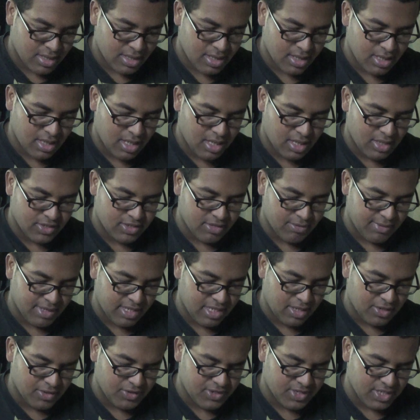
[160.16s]
And somebody
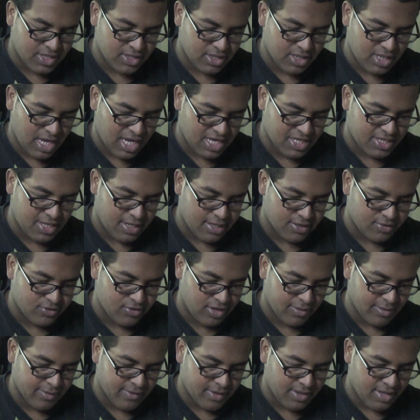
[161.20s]
else says, "Actually, I
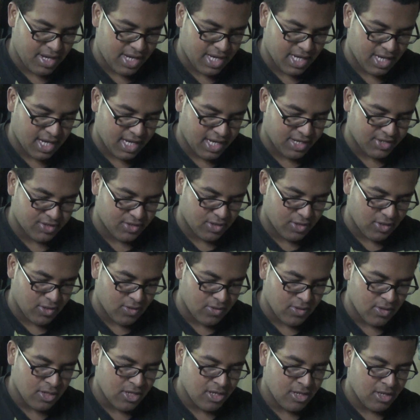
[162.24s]
dream of the day I get to
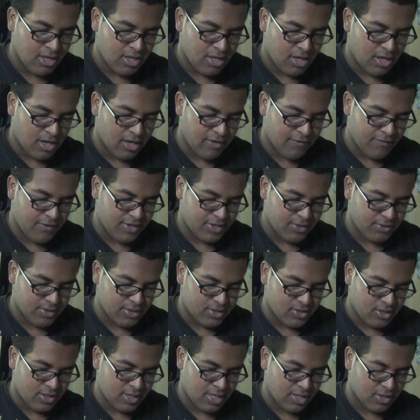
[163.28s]
go on an adventure with
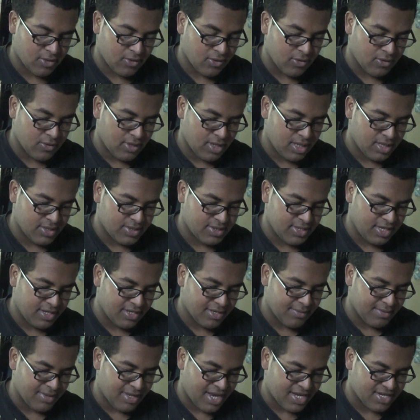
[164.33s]
Star Hat crew and see
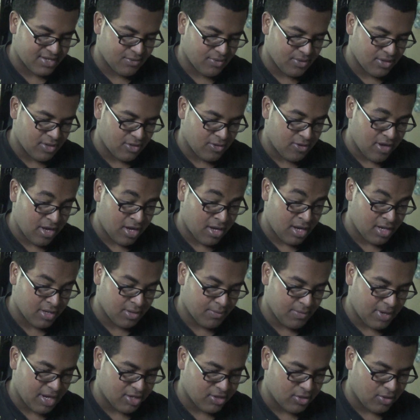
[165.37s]
them in action with our eyes,
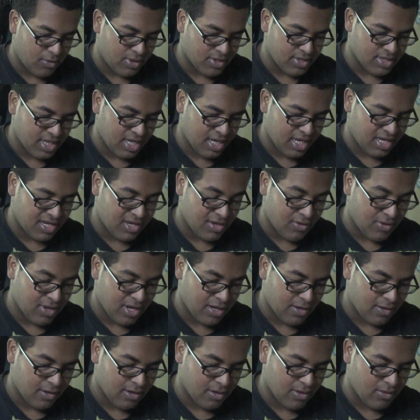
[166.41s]
but I don't want to get in
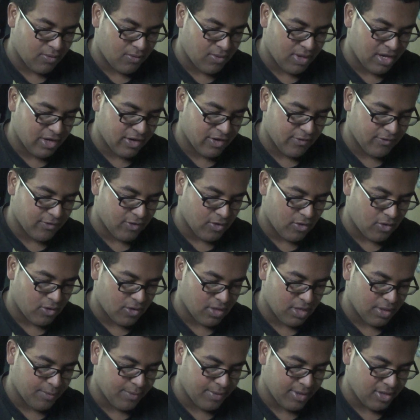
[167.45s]
the way of your
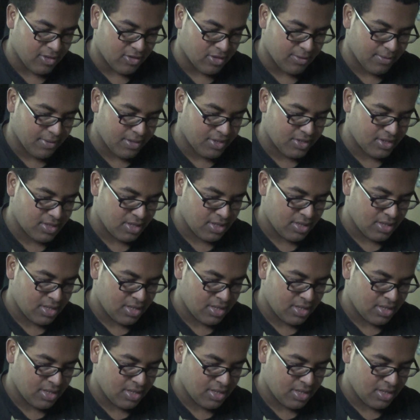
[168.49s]
holy pilgrimage."